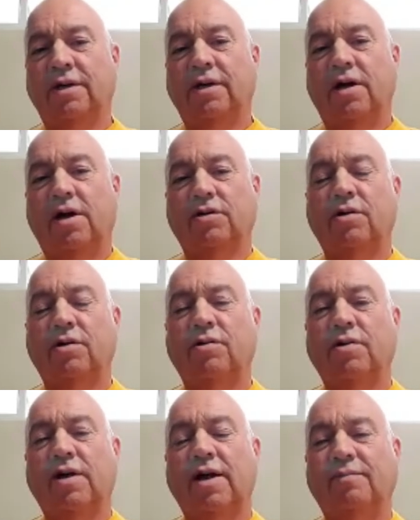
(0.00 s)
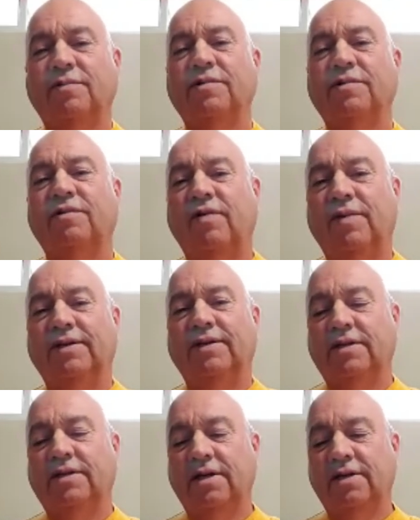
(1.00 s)
also comes from
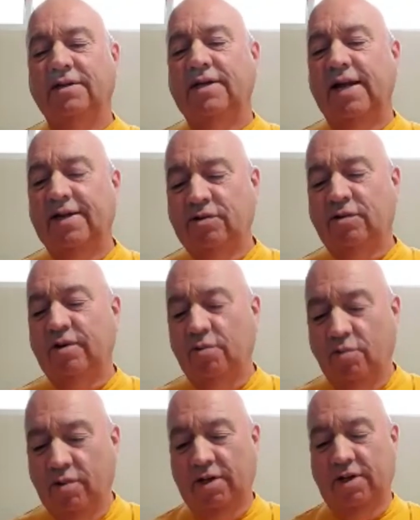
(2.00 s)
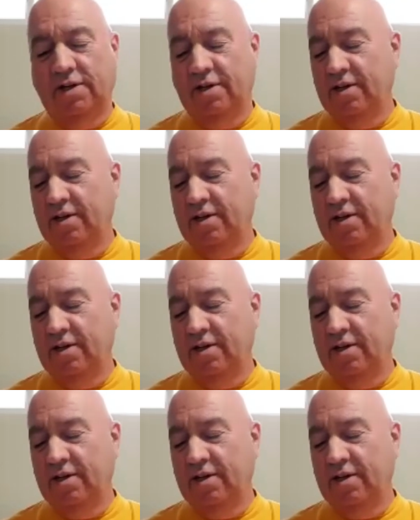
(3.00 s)
this Sanskrit word,